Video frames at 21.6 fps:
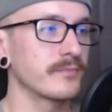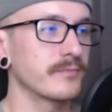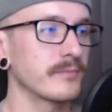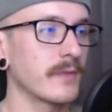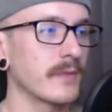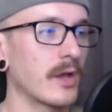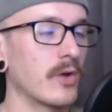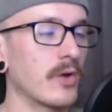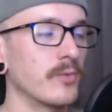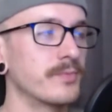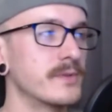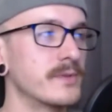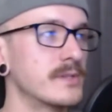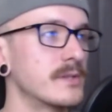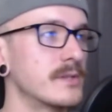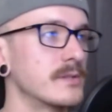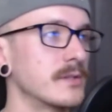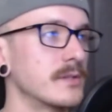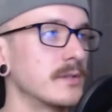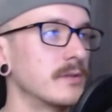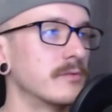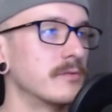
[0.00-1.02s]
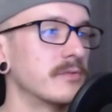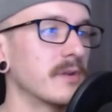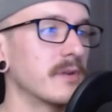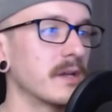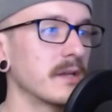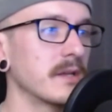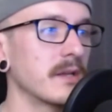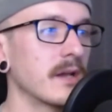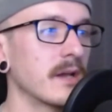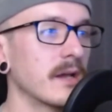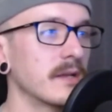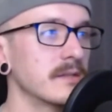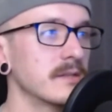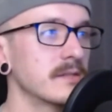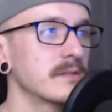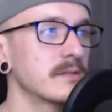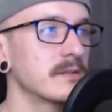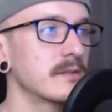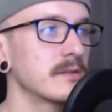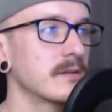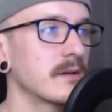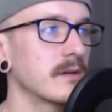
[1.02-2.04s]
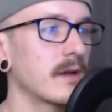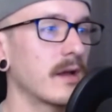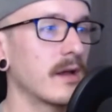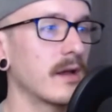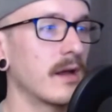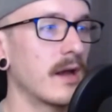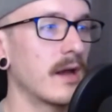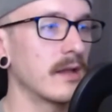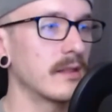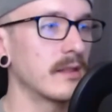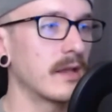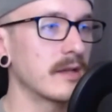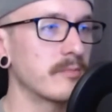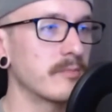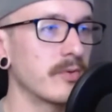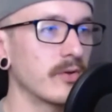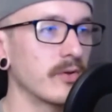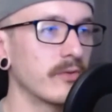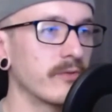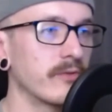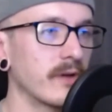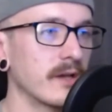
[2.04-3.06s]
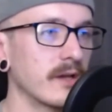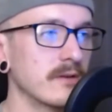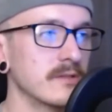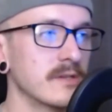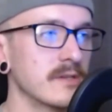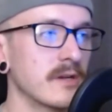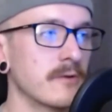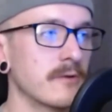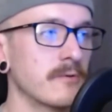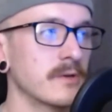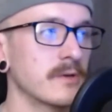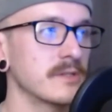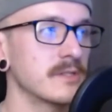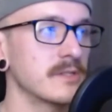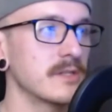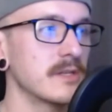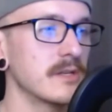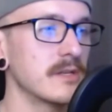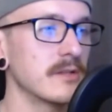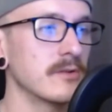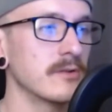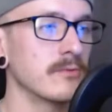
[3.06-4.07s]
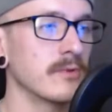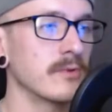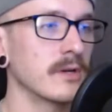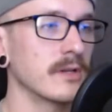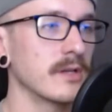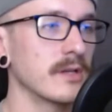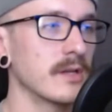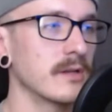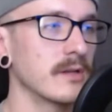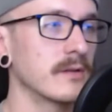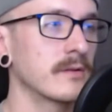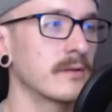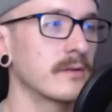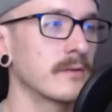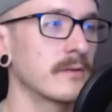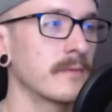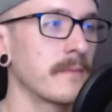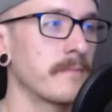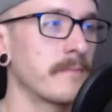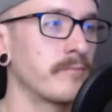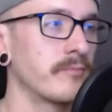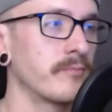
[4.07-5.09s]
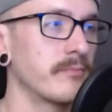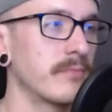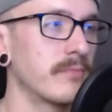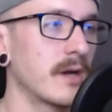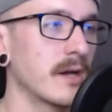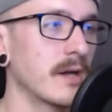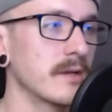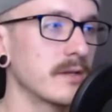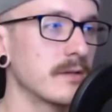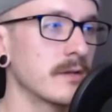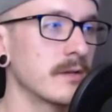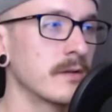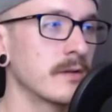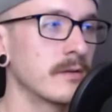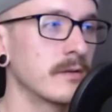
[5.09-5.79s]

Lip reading: I hope this is a good fight, guys. I like both fighters. I don't want to see either one get bodied.